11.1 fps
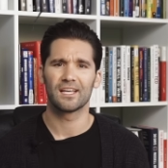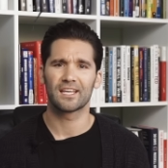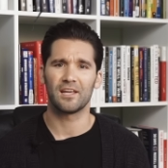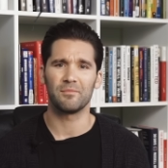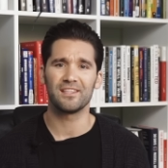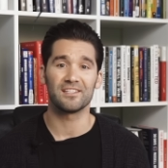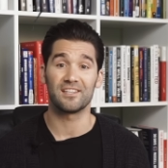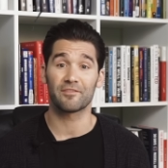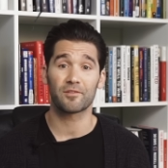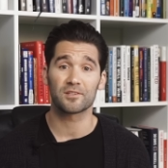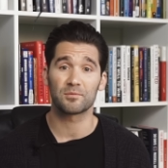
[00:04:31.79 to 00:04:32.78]
can mean the
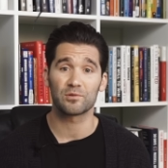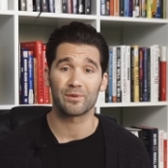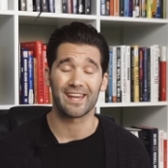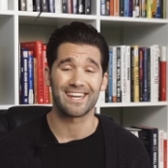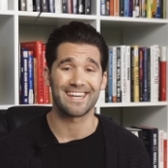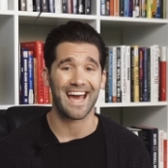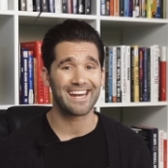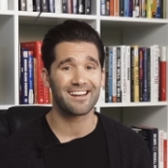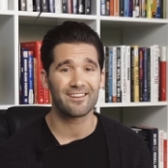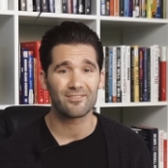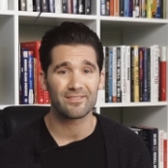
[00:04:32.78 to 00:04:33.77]
difference between a
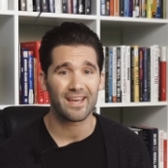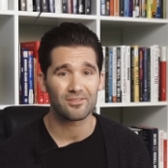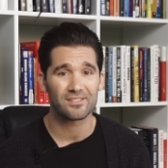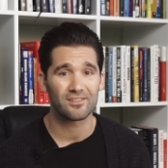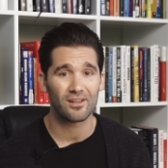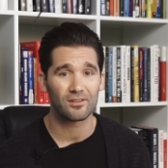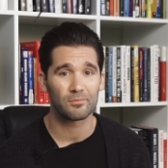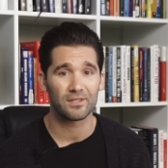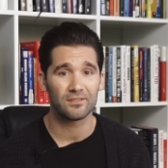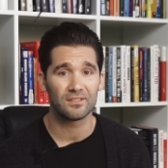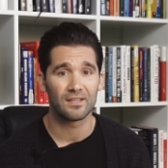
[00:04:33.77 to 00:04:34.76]
$900,000
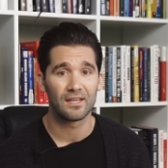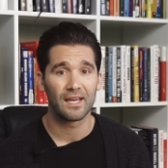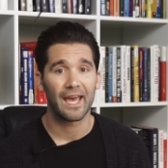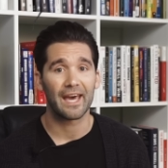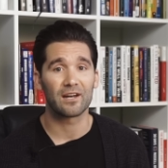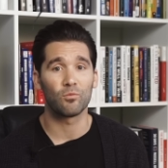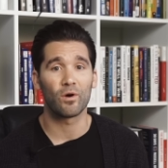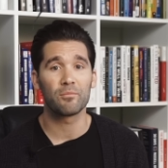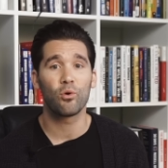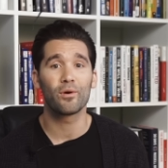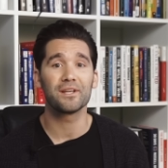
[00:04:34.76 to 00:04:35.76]
build and a
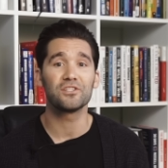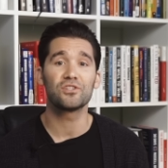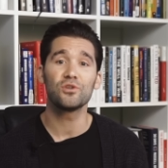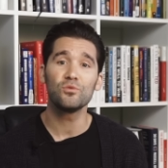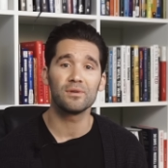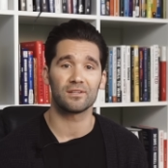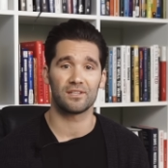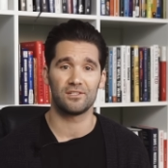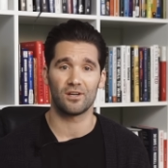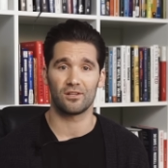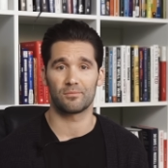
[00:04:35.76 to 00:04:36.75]
$1.2 million
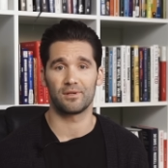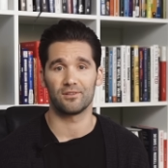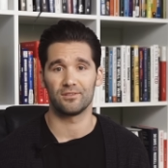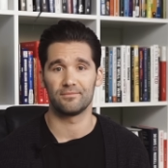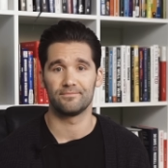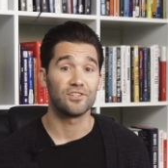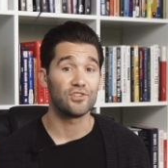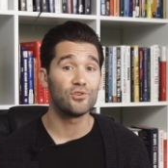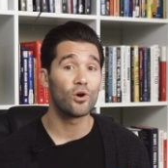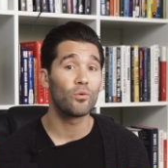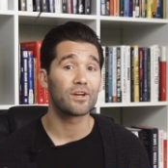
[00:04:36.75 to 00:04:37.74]
build. Do
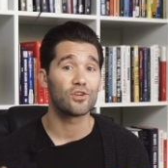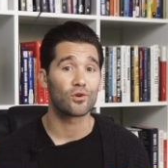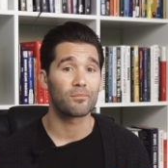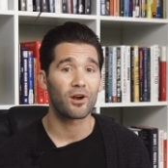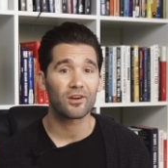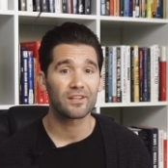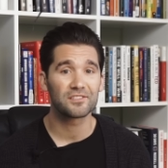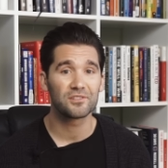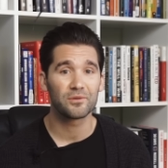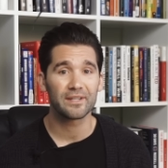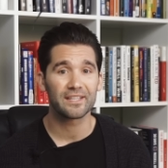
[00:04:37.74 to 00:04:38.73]
you know what your market is
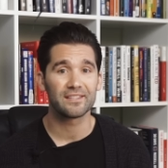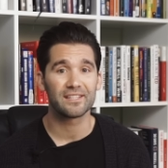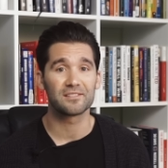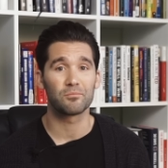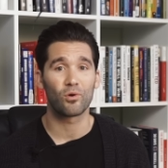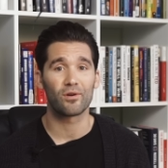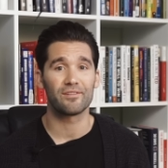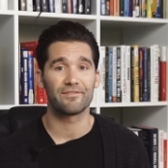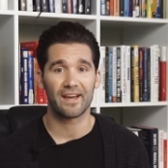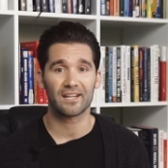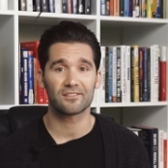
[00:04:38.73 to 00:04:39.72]
doing in these important
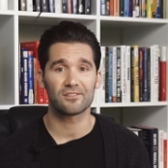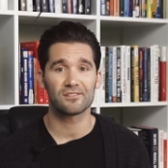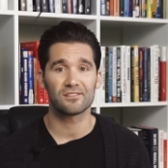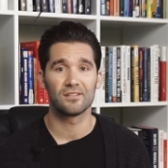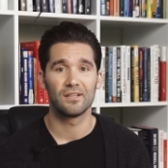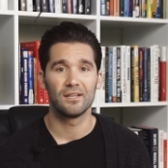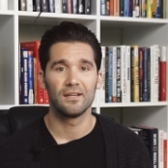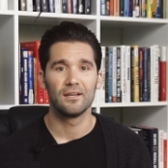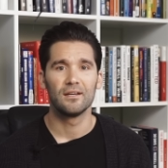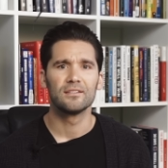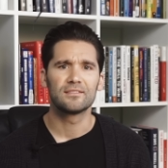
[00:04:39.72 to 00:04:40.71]
factors?
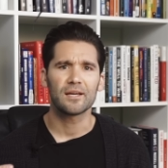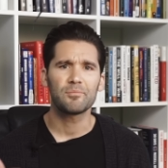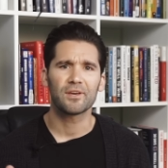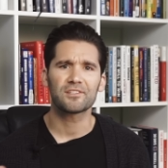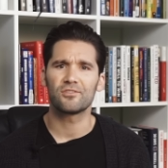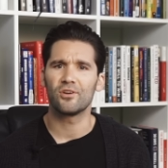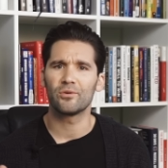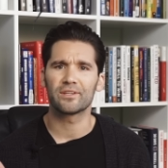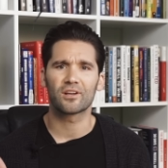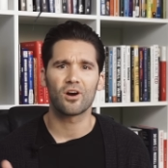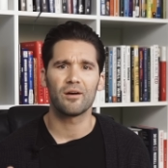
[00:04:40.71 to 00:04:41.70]
Type yes or no
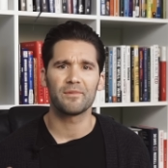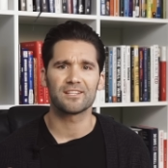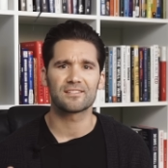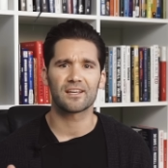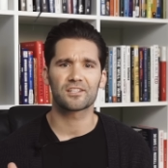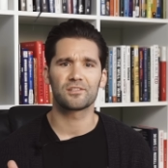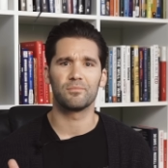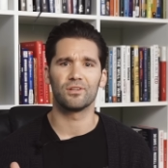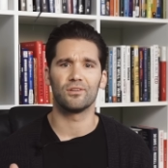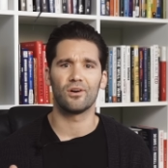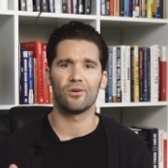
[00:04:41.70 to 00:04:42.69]
in the comment section
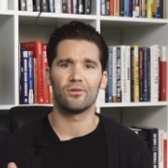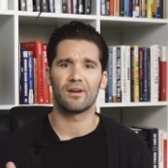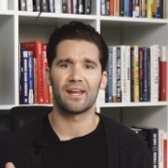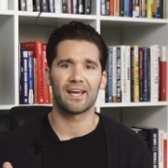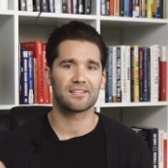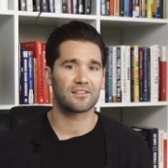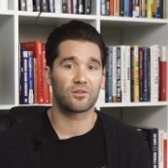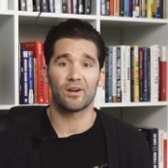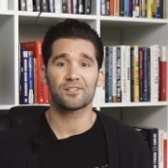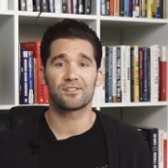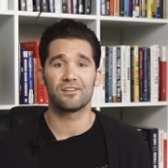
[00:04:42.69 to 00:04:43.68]
below and ask a
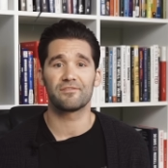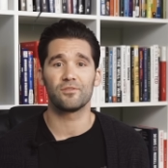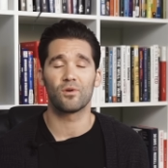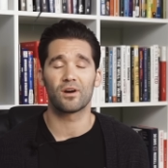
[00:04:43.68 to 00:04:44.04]
question if you